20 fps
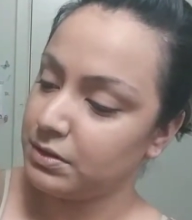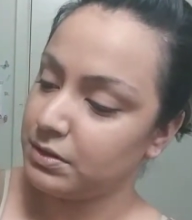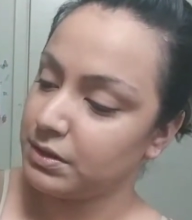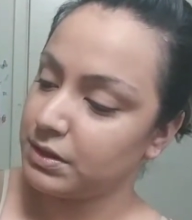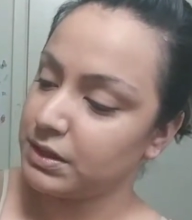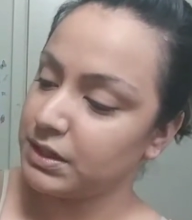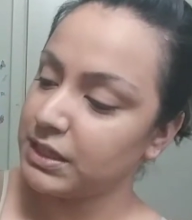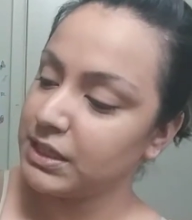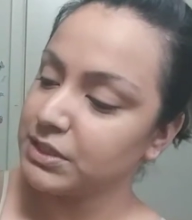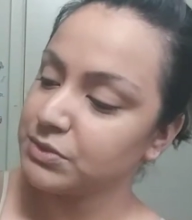
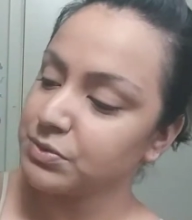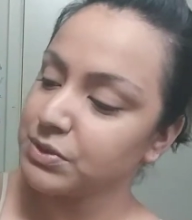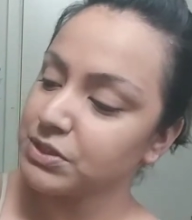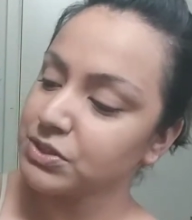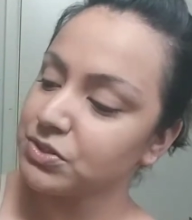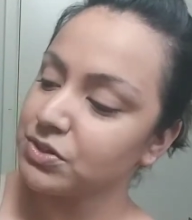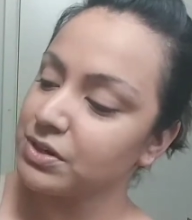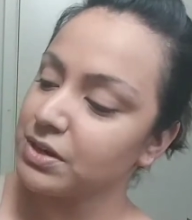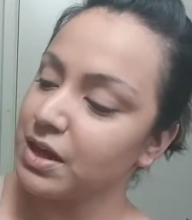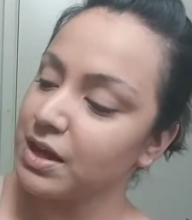These
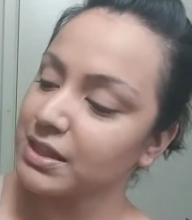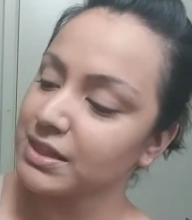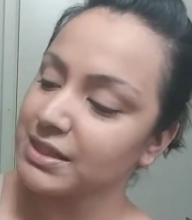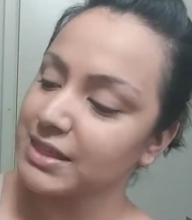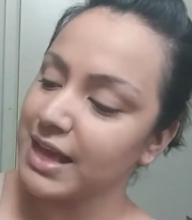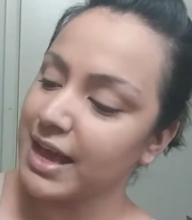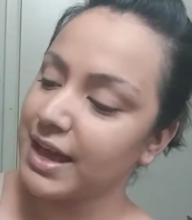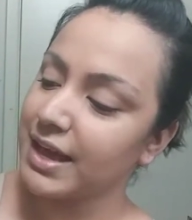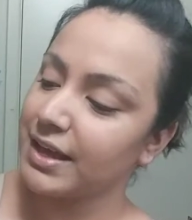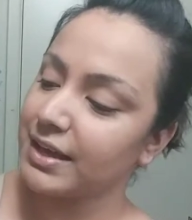ones are not
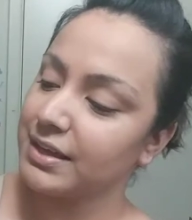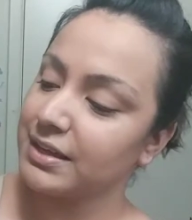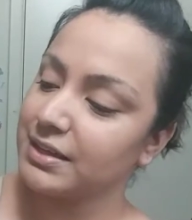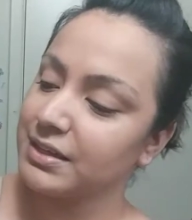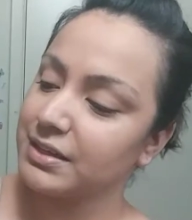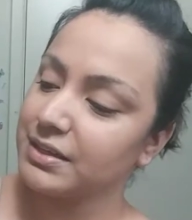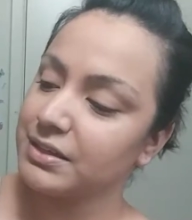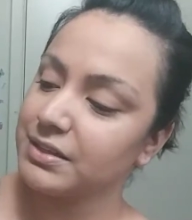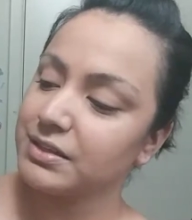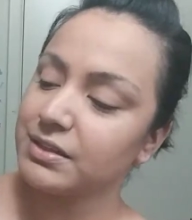that,
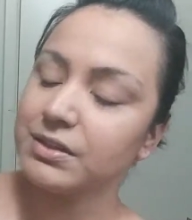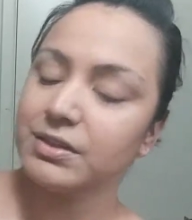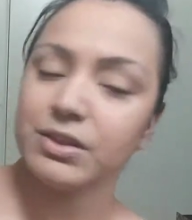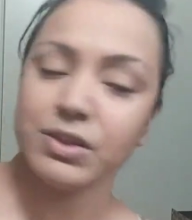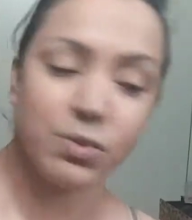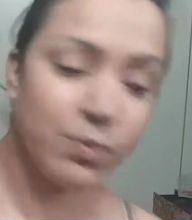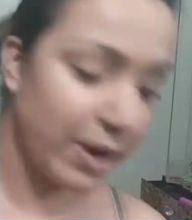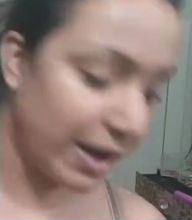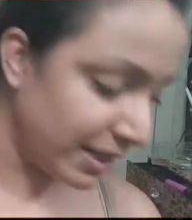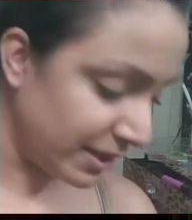
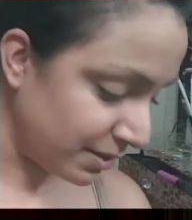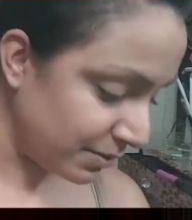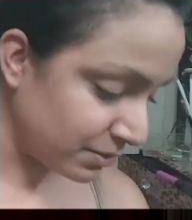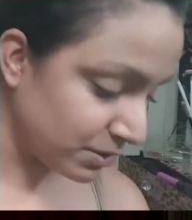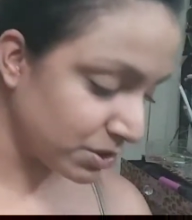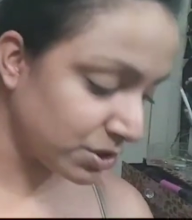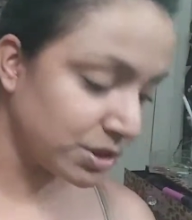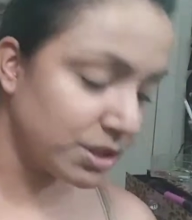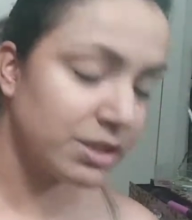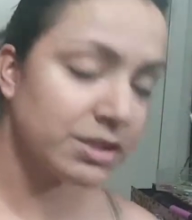the way
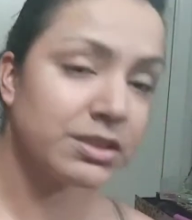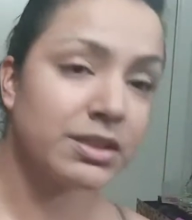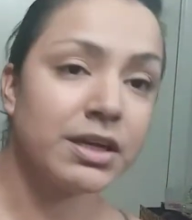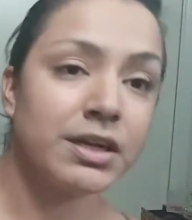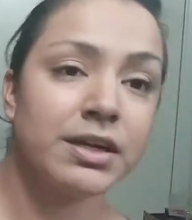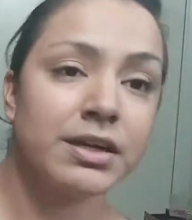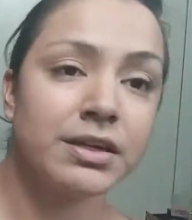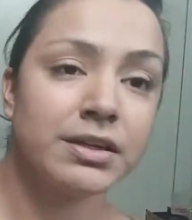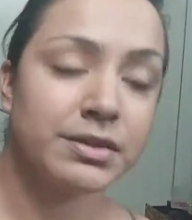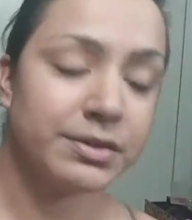the, the,
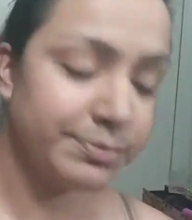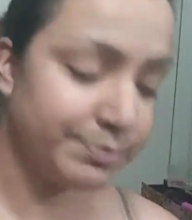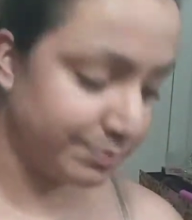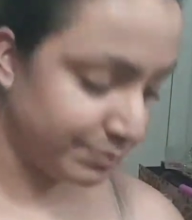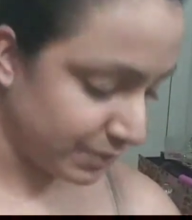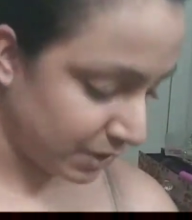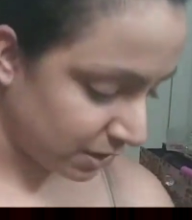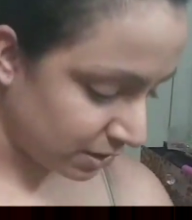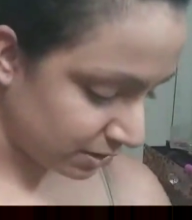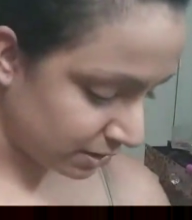the,
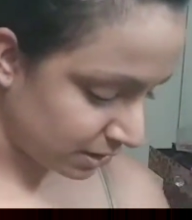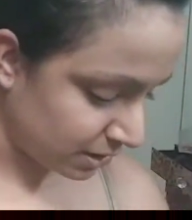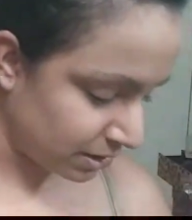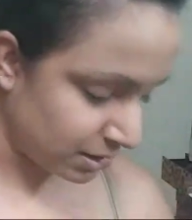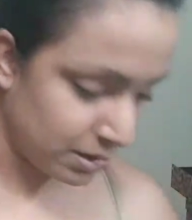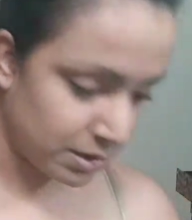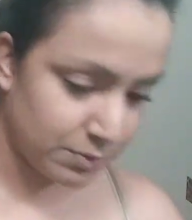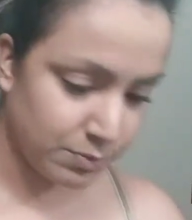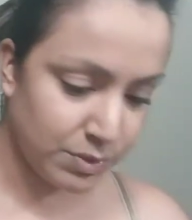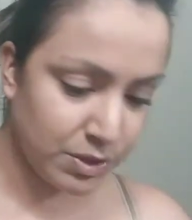the,
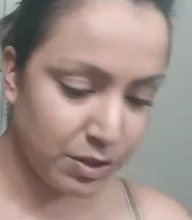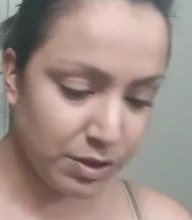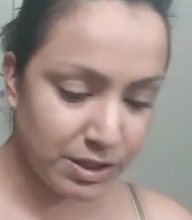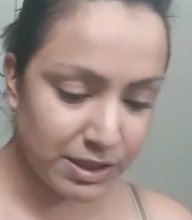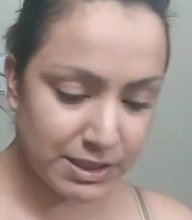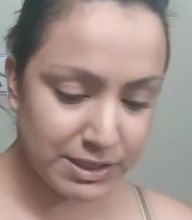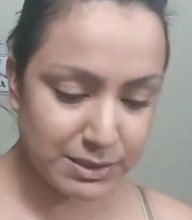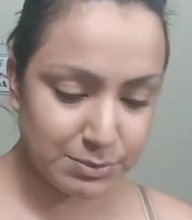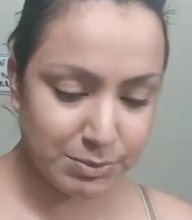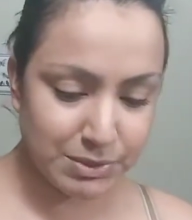the, the what are
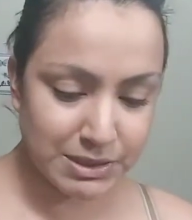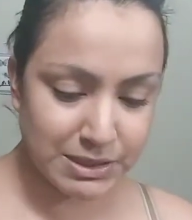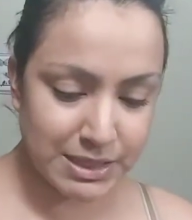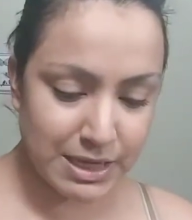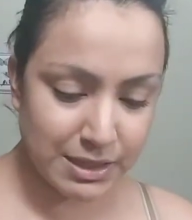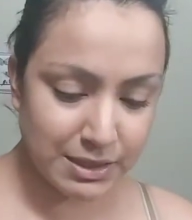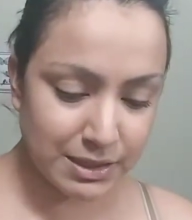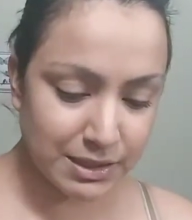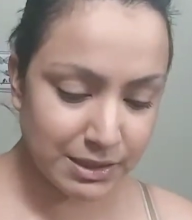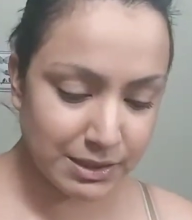these?
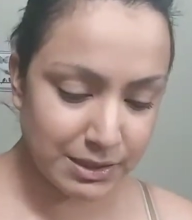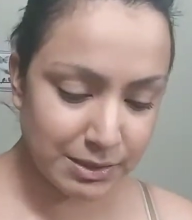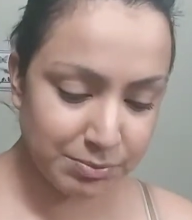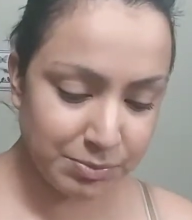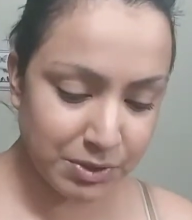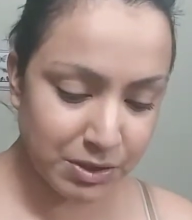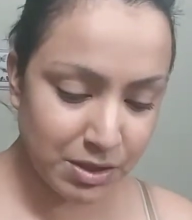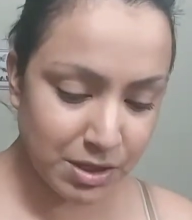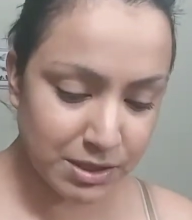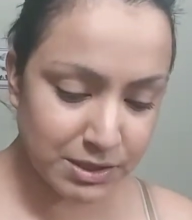Metallic
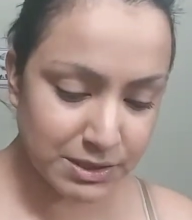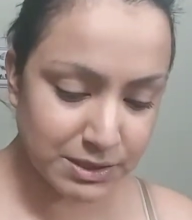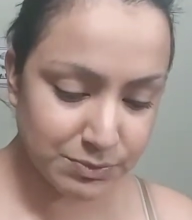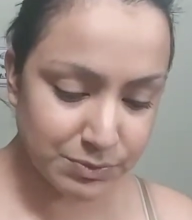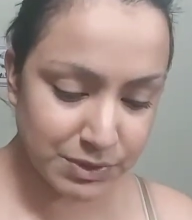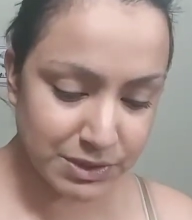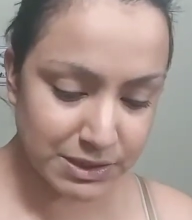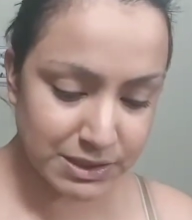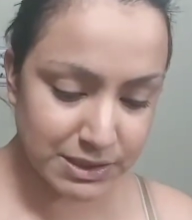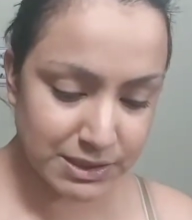lip gloss,
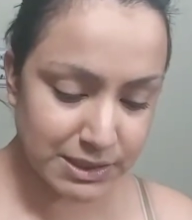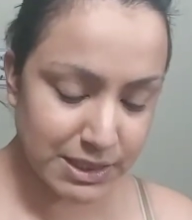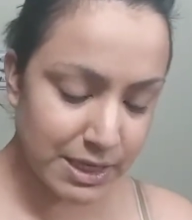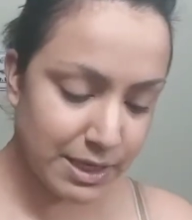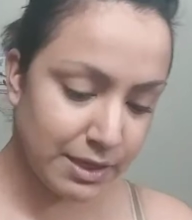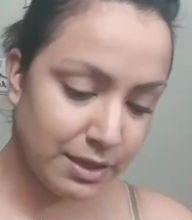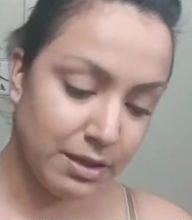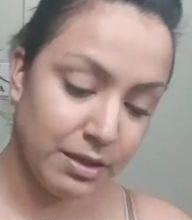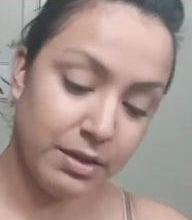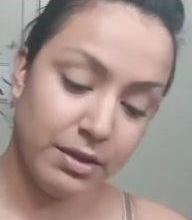what does it
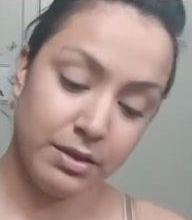say?